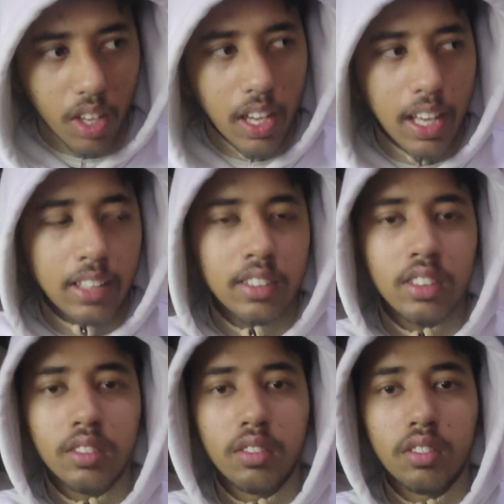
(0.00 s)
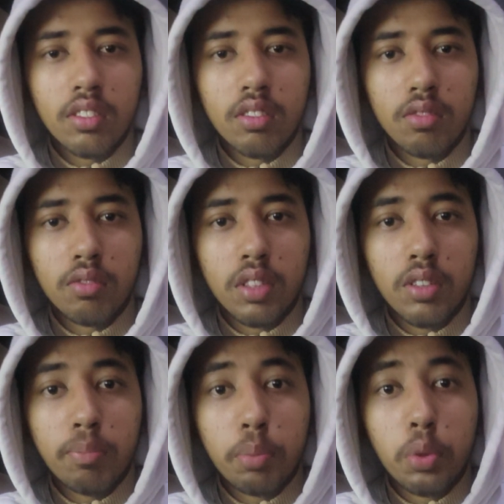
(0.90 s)
and
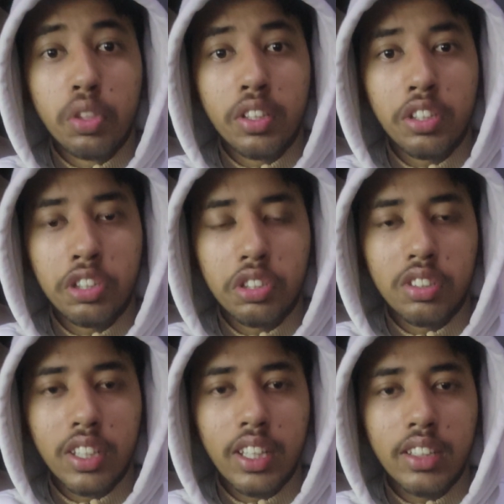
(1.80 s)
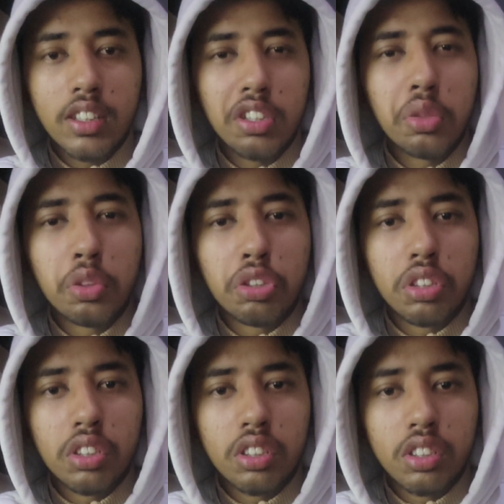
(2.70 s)
the proteinous things,
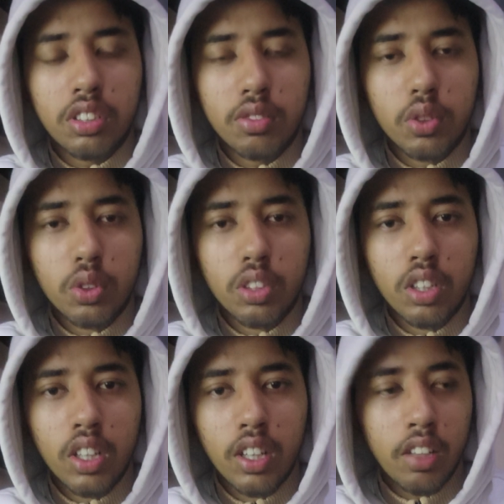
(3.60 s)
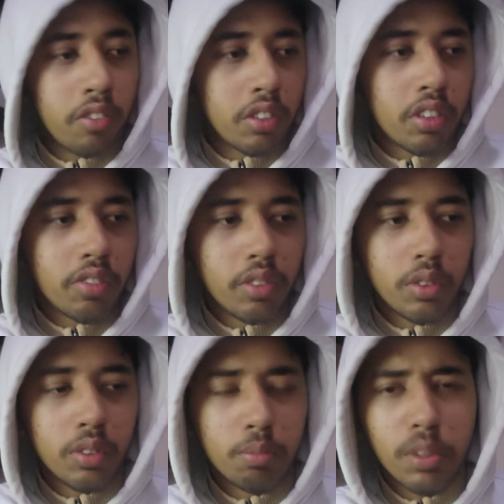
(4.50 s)
nutritious food in front of
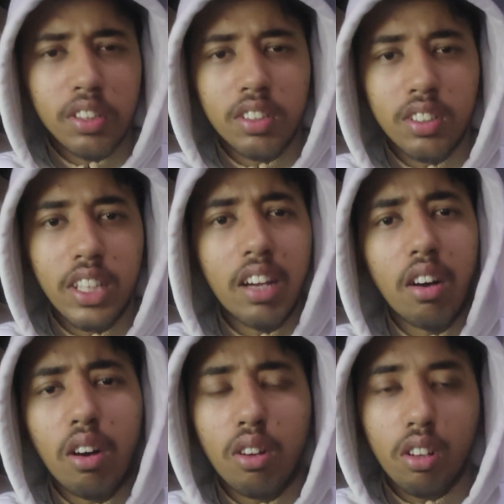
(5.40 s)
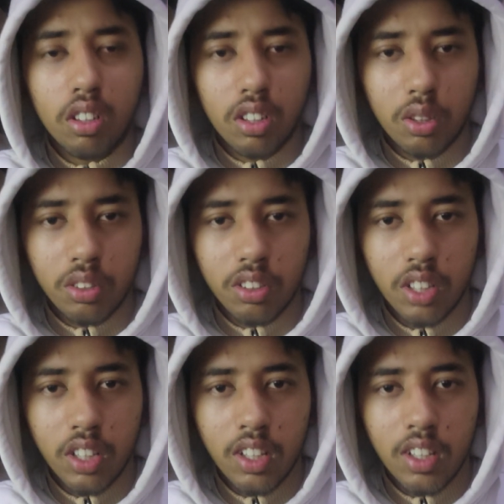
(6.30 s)
you, but they are all uncooked.
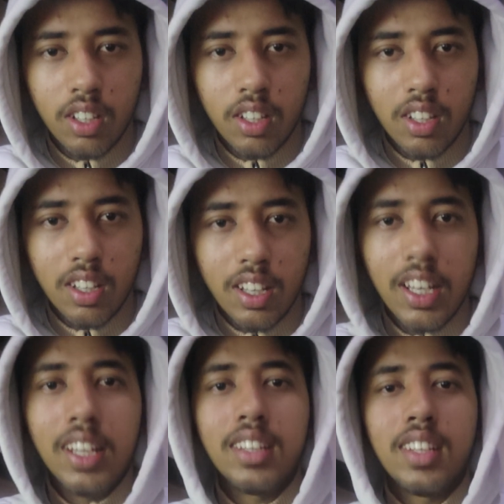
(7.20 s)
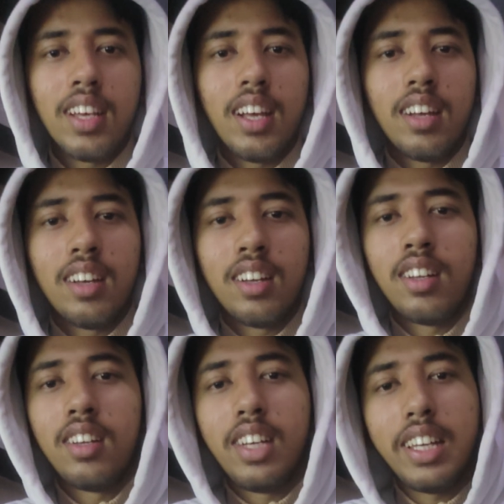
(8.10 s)
And
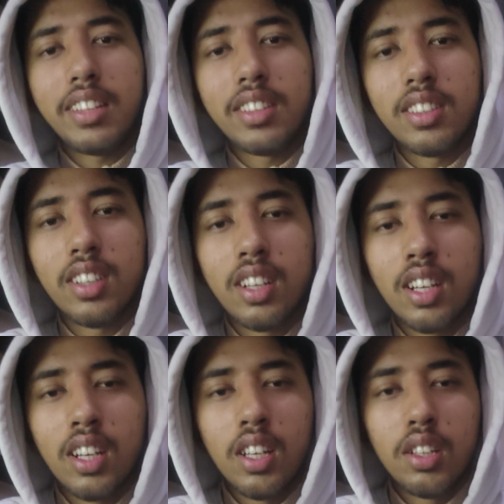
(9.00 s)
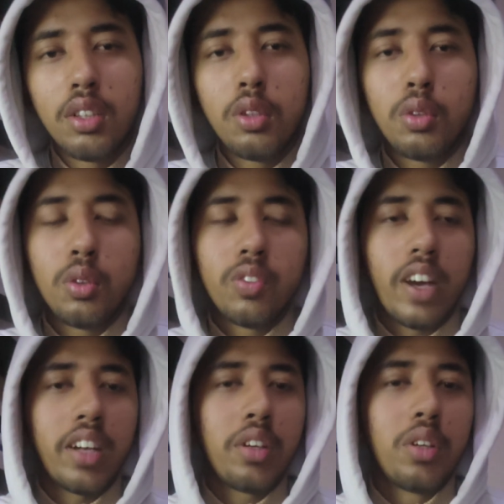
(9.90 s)
later, you
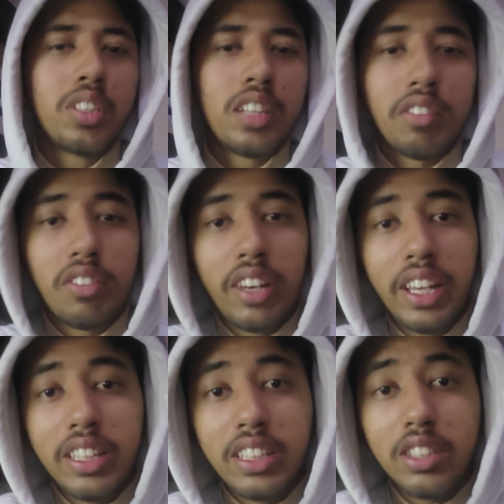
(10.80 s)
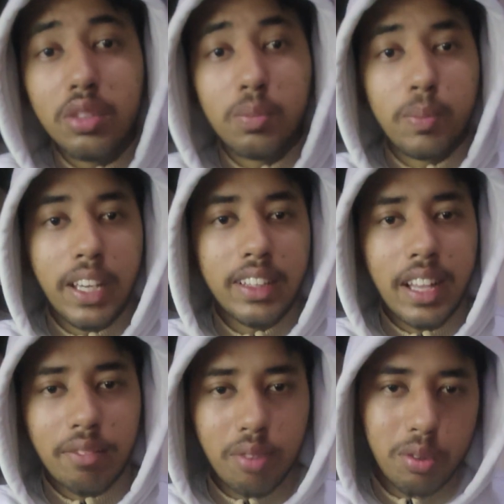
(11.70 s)
find yourself lazy to make
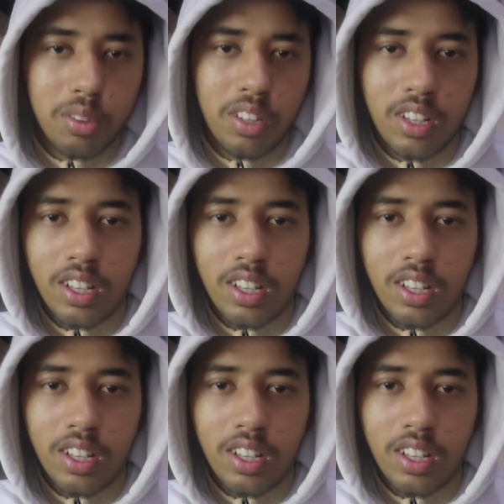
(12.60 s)
that food,